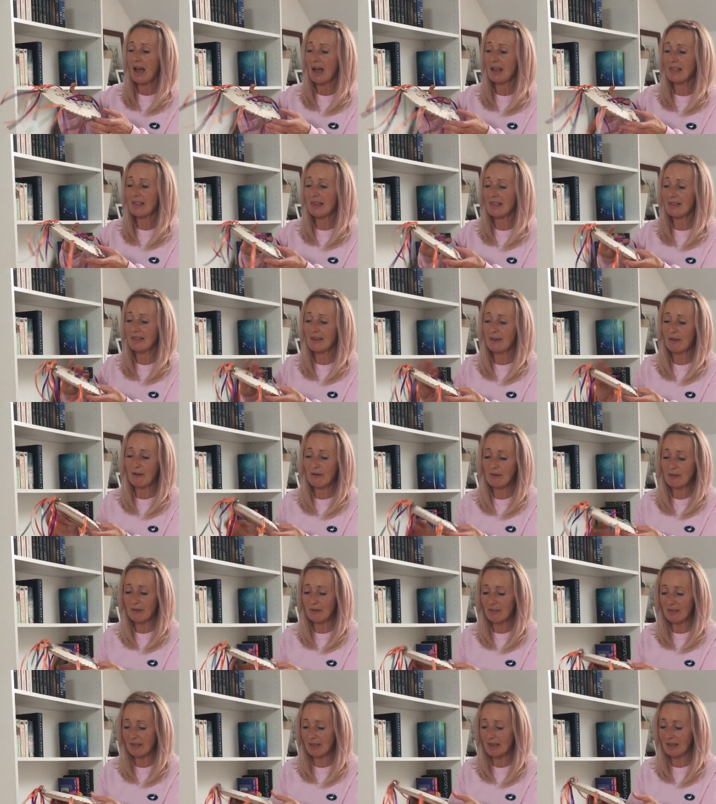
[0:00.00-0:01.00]
And then the
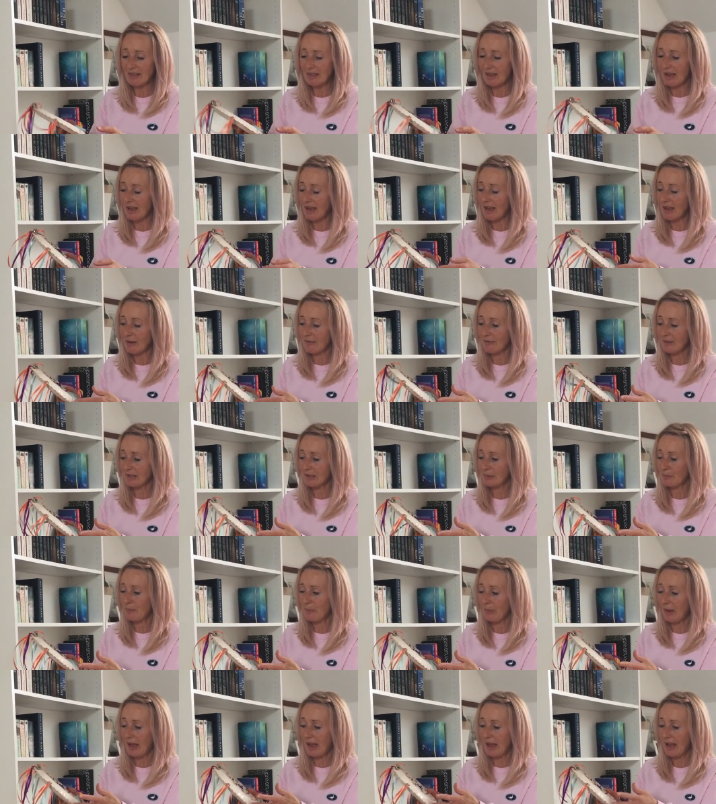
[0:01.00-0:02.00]
other thing that I have is
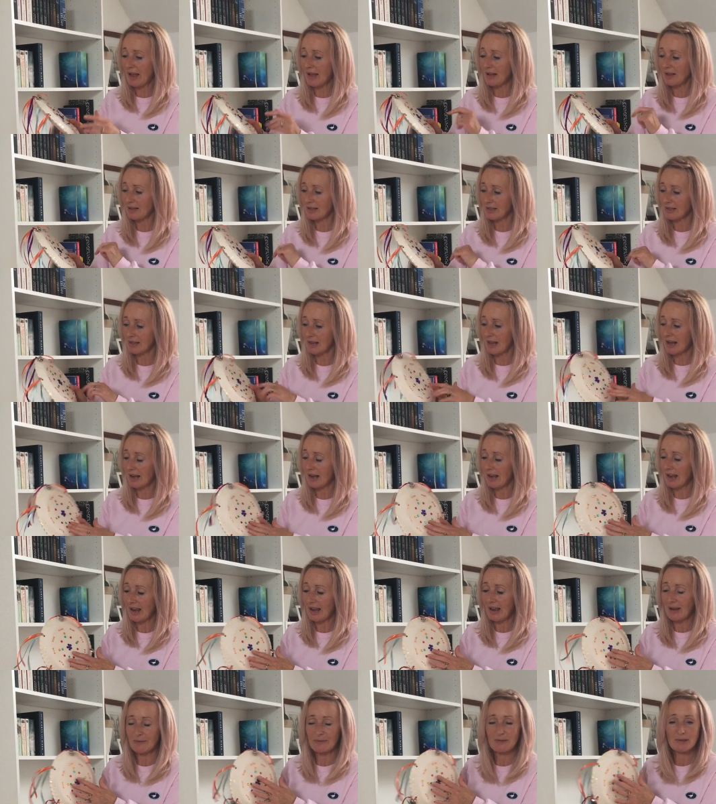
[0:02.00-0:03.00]
bells and I
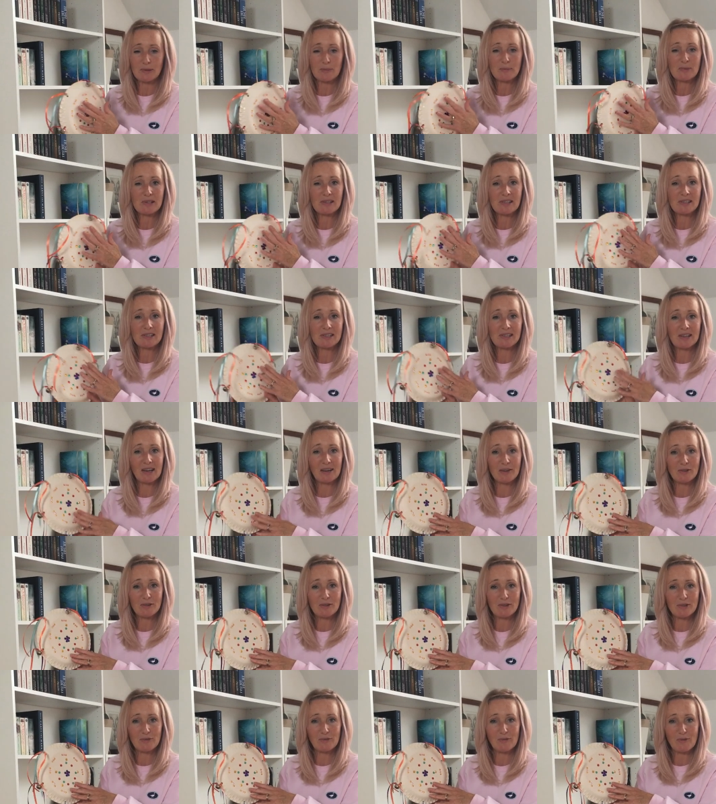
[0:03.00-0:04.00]
have some
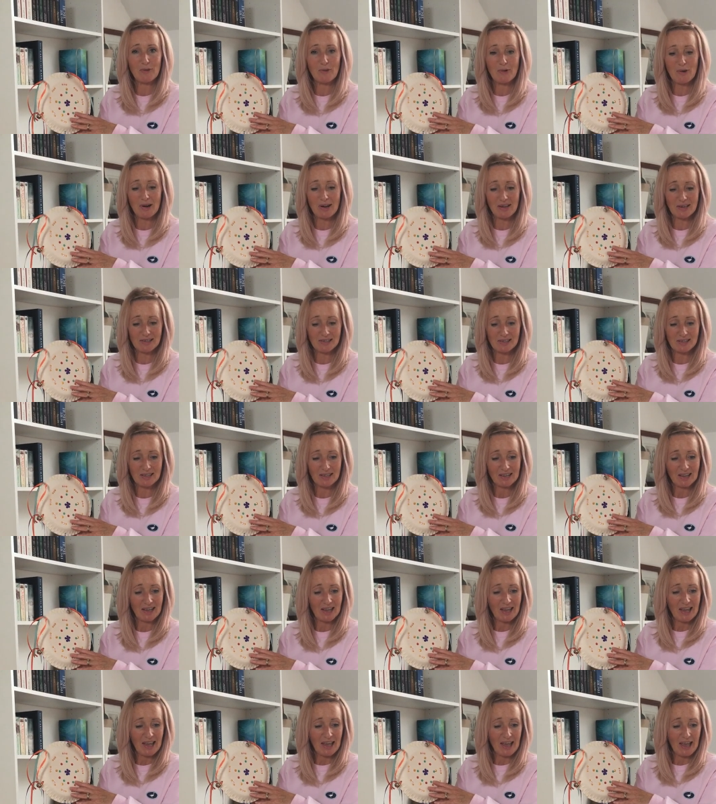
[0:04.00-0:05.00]
stickers for it.
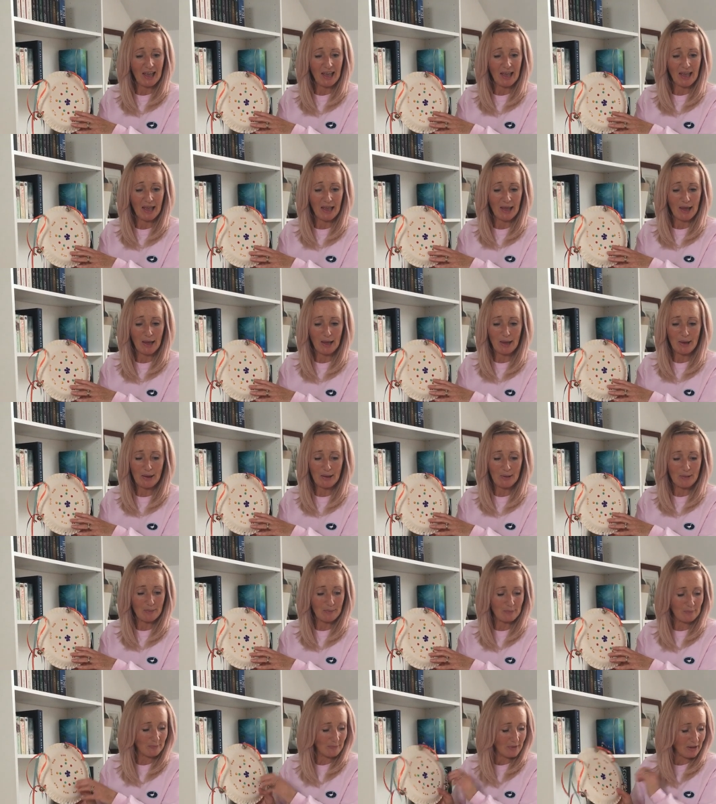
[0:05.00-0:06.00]

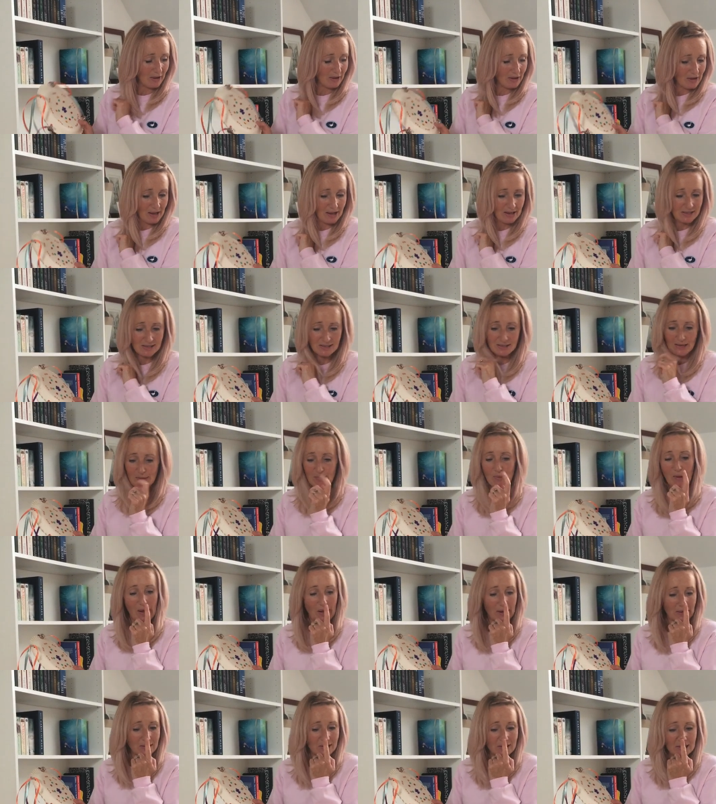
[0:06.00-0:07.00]
Now let's see
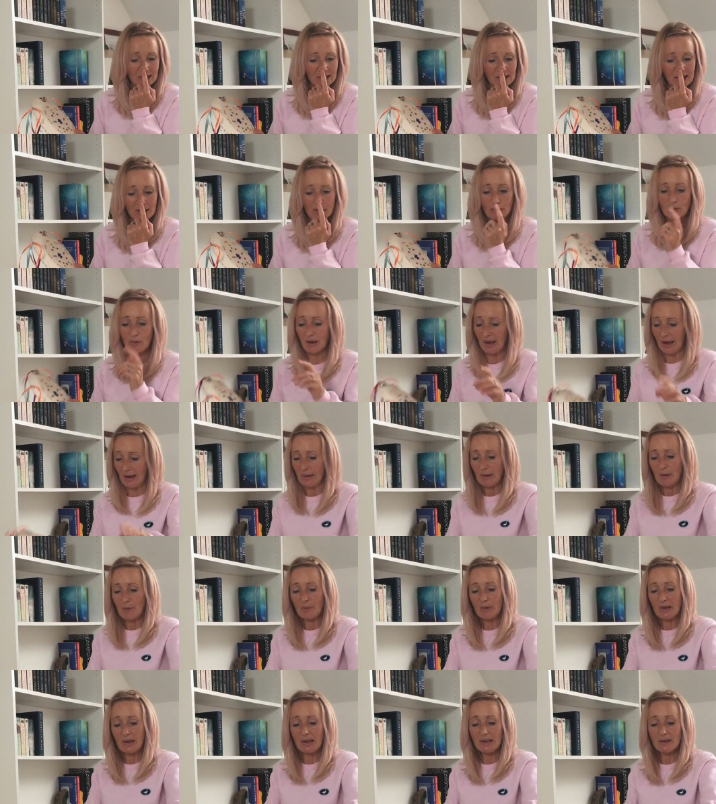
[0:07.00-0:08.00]
what else do I need. Okay,
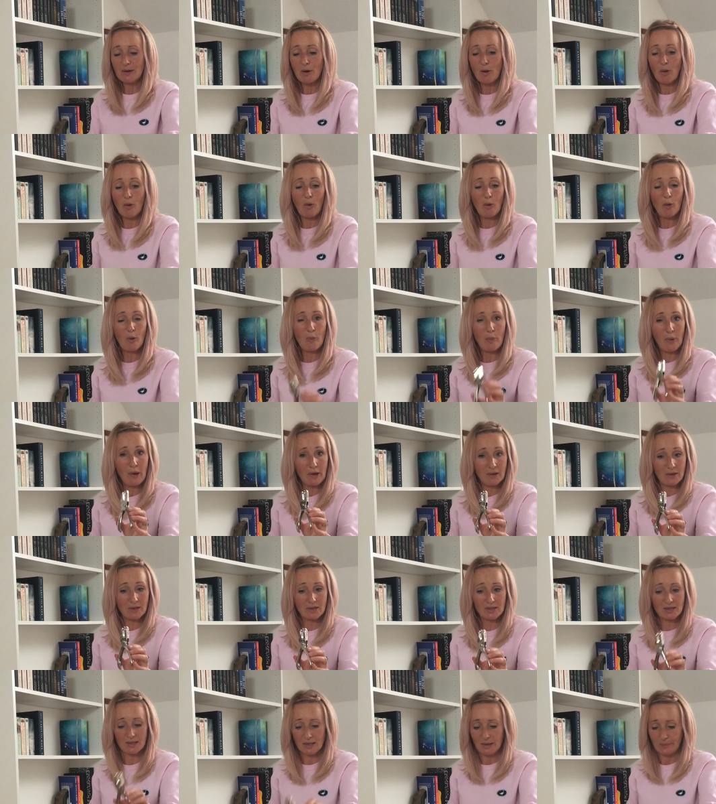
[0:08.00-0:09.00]
we need a hole
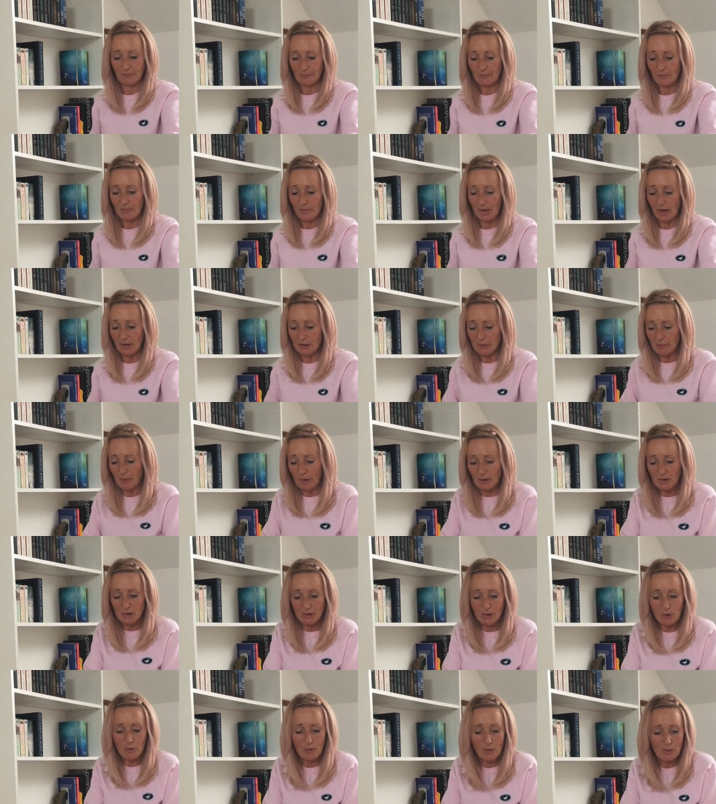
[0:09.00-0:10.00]
punch to
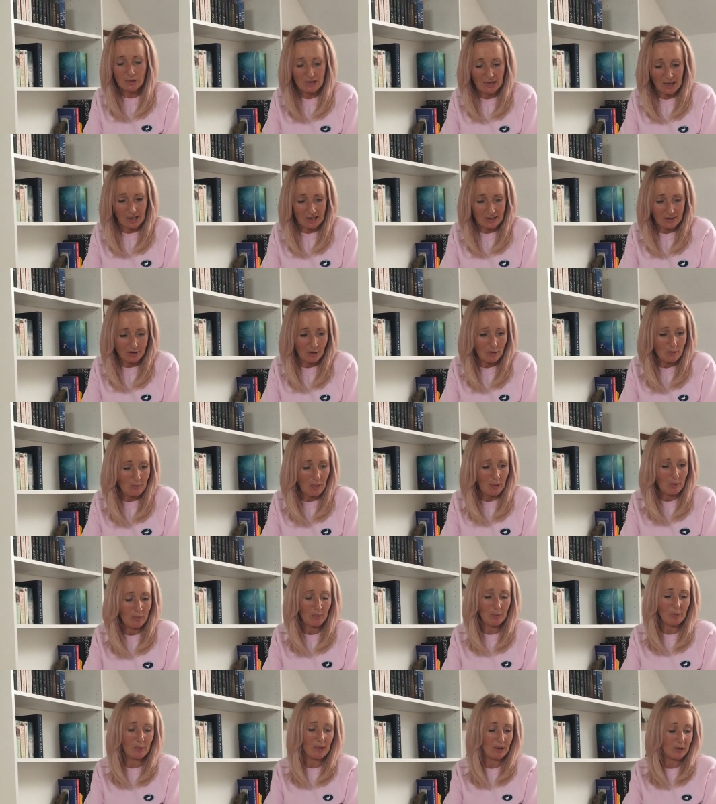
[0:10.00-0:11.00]
punch the holes into our
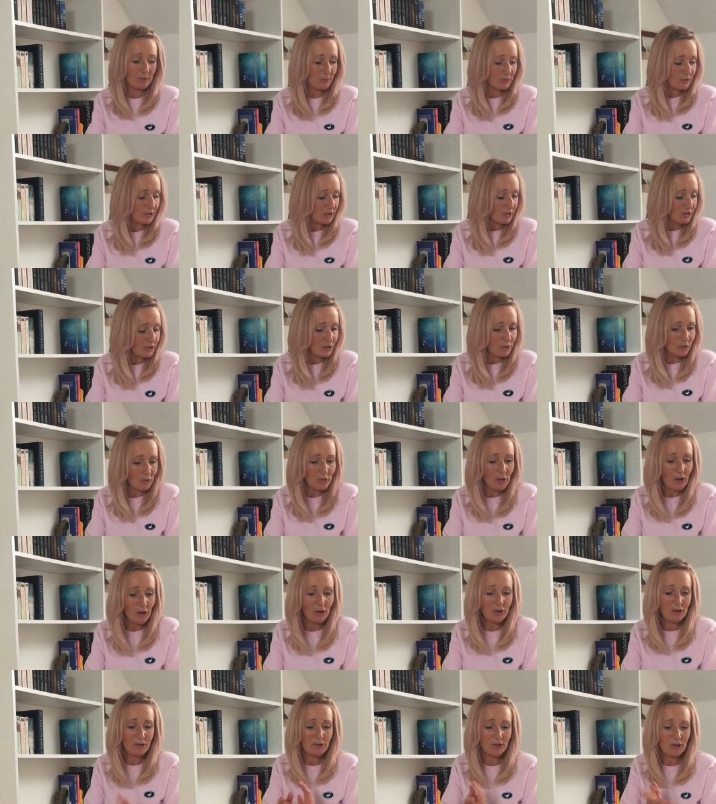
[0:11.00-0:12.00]
paper plate, which I'll show you
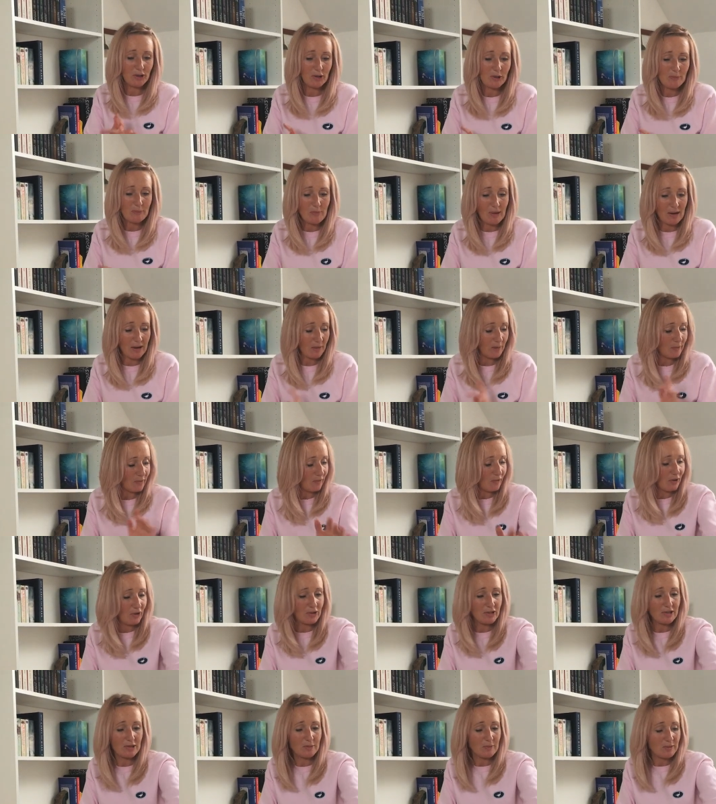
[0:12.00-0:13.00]
how to do in a minute. We've
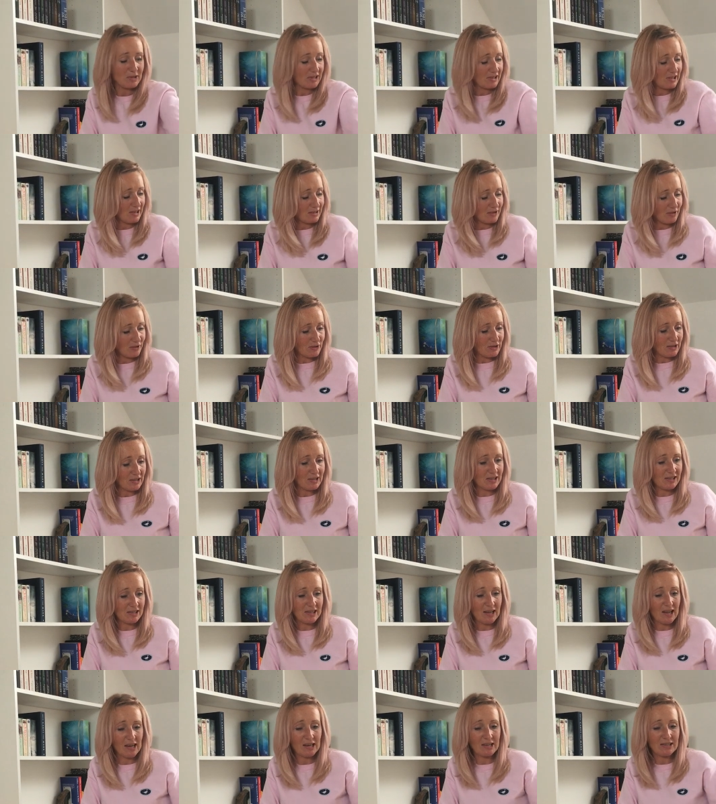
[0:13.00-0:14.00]
got some scissors and
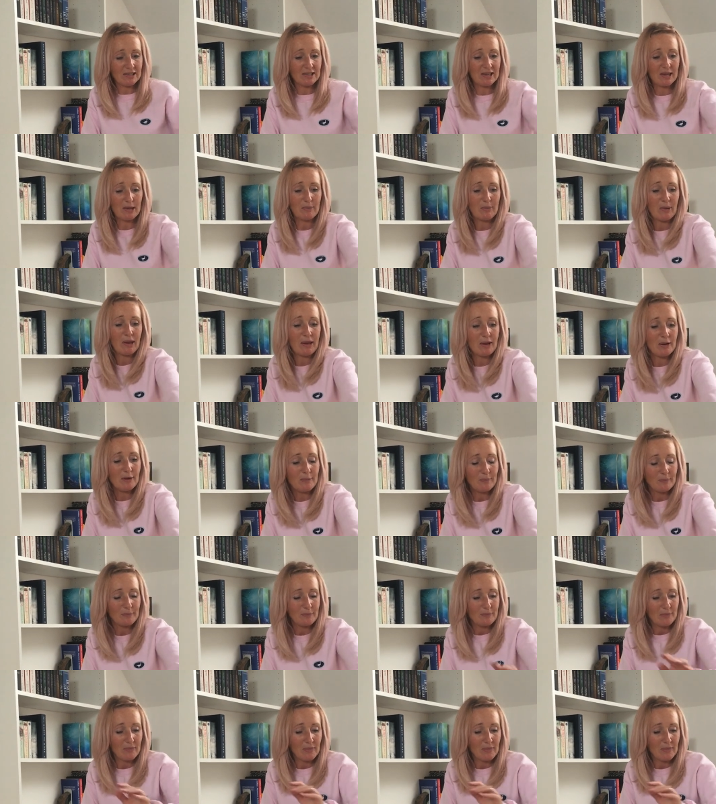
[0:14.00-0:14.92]
sellotape here.